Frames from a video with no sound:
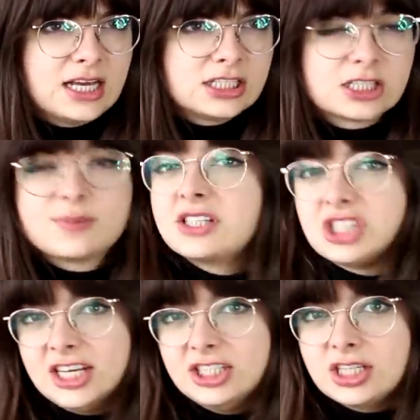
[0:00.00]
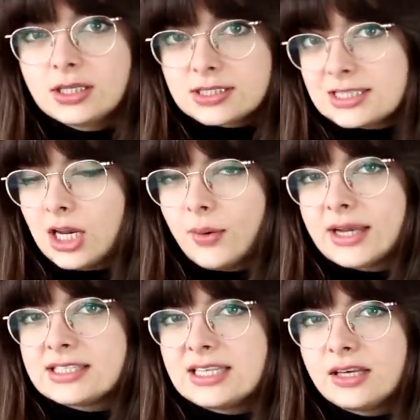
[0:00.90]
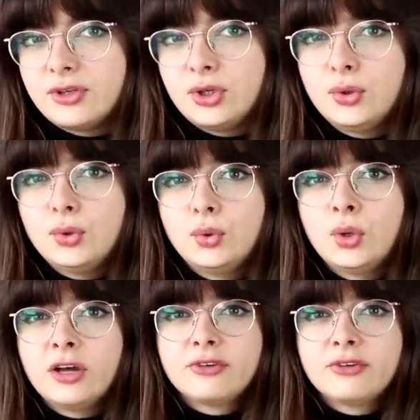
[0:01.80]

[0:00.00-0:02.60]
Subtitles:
just by changing the silhouette and see if you